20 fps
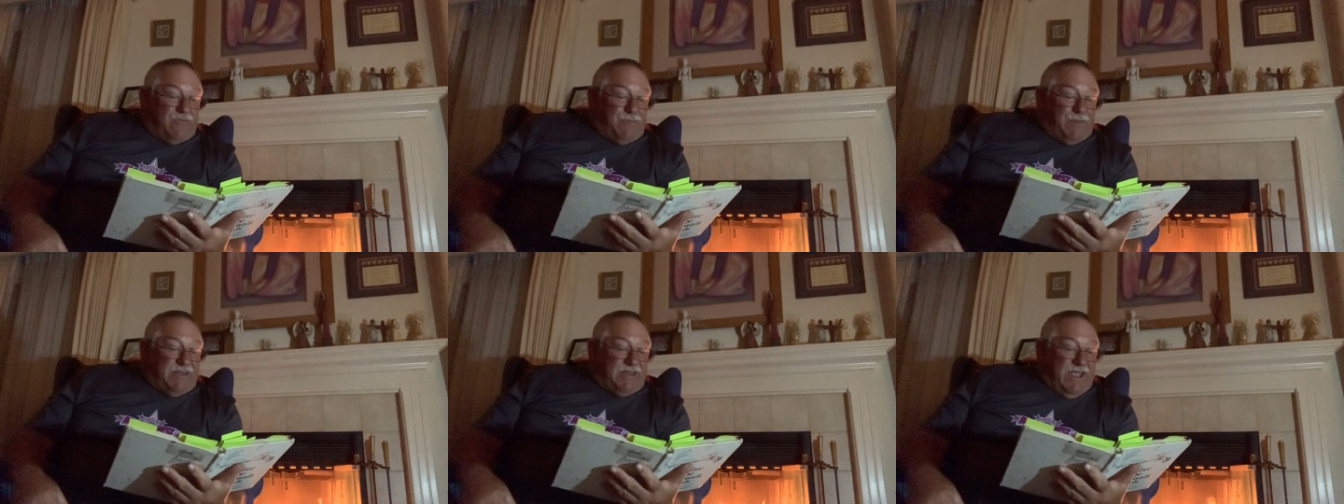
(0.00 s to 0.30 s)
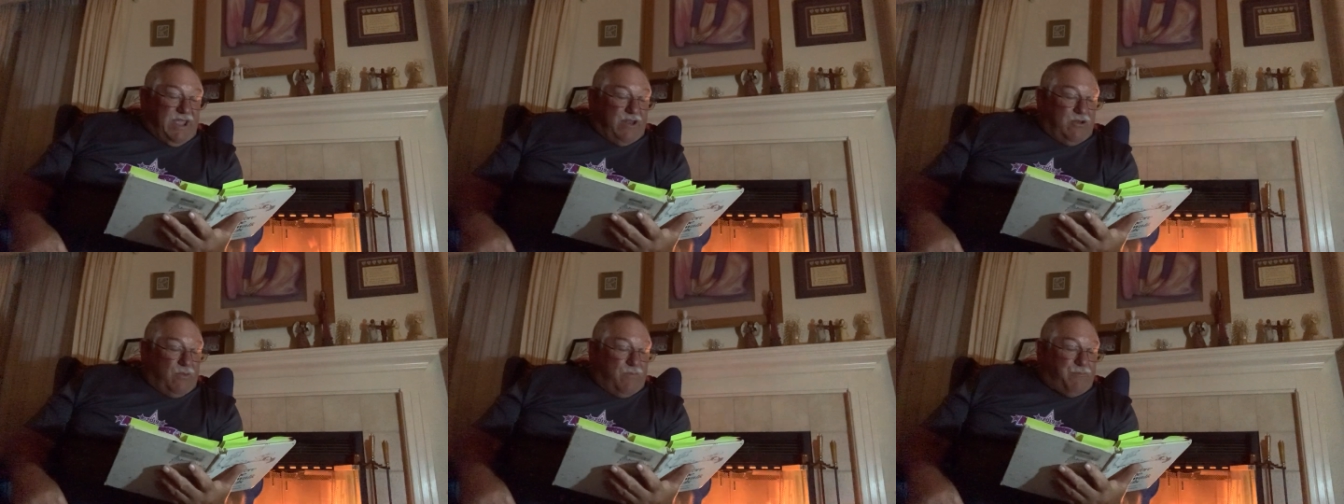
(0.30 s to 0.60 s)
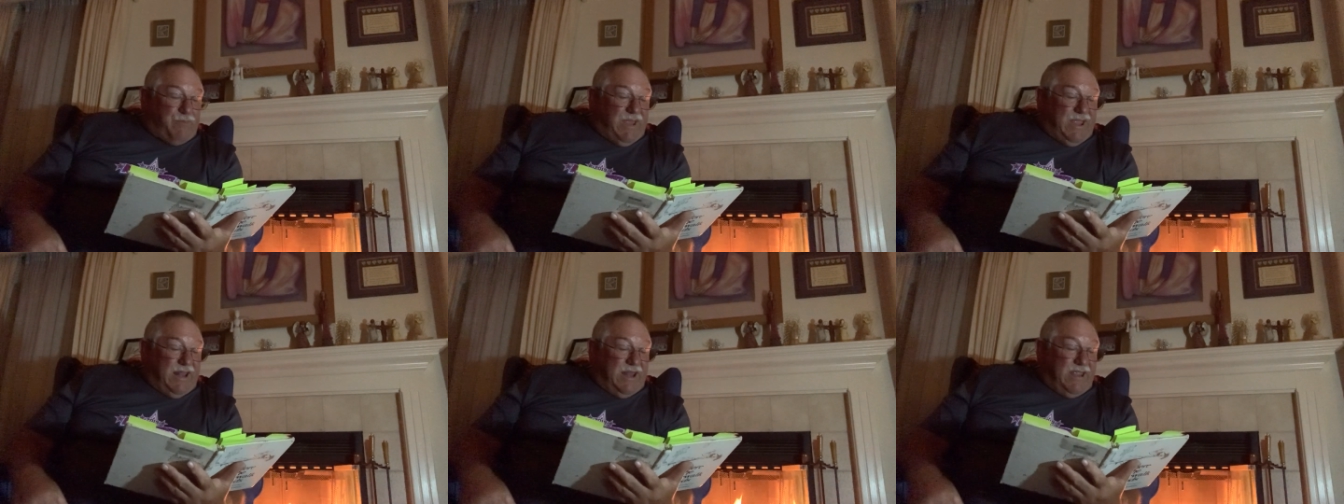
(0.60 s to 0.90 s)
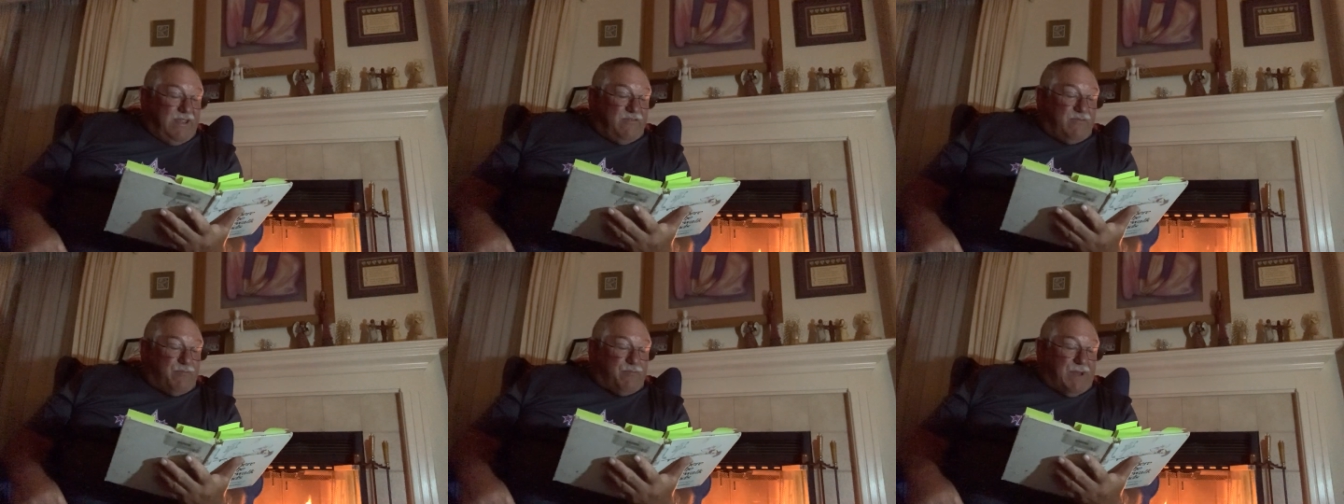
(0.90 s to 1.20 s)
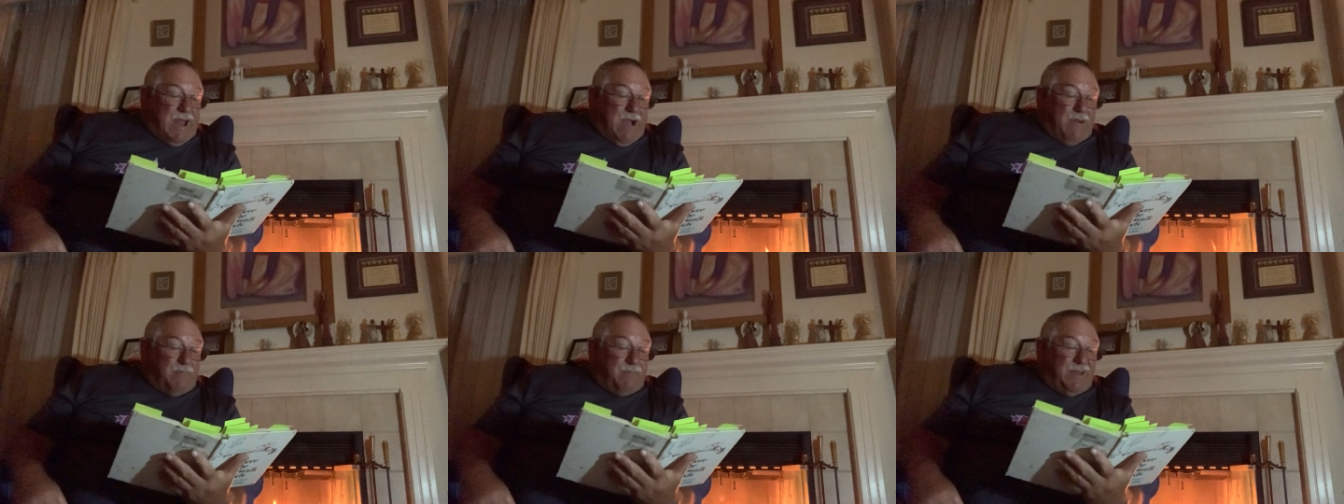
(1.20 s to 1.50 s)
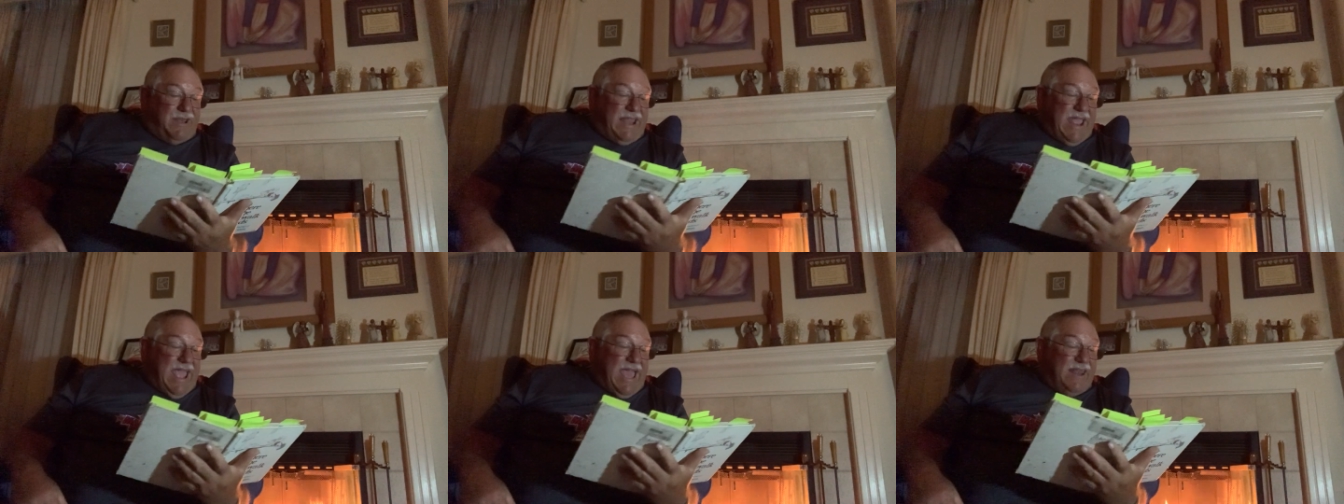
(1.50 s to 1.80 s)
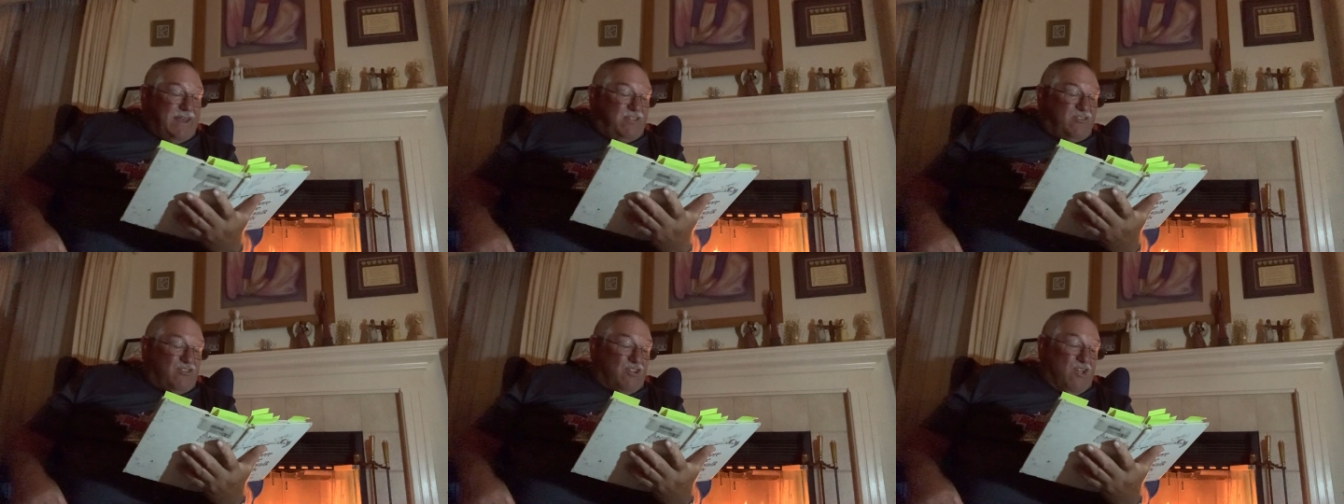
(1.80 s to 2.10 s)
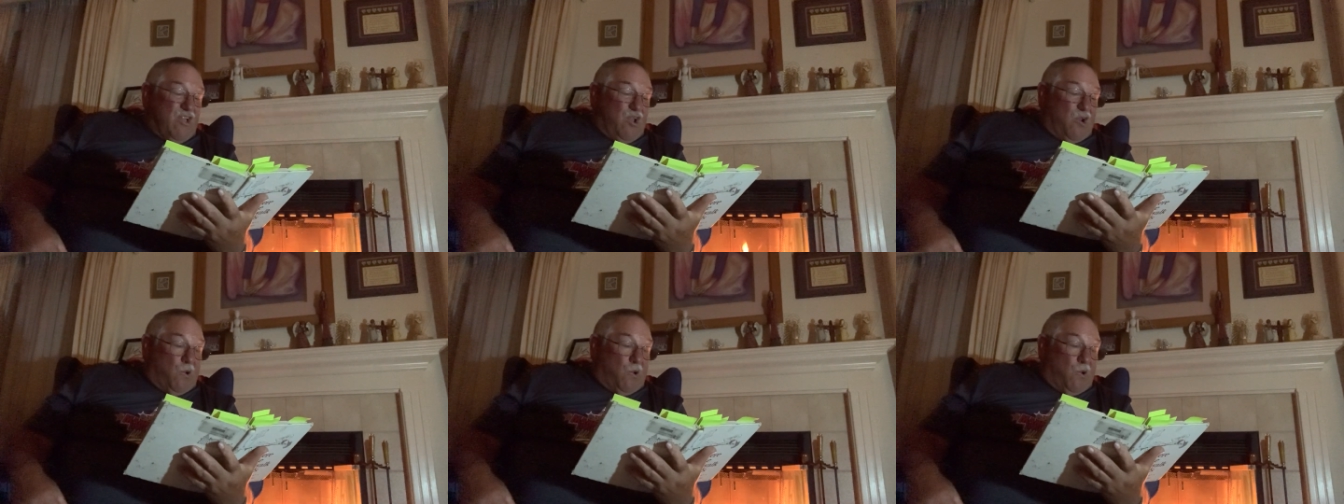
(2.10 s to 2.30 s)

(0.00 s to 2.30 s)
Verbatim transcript: potato peelings, brown bananas,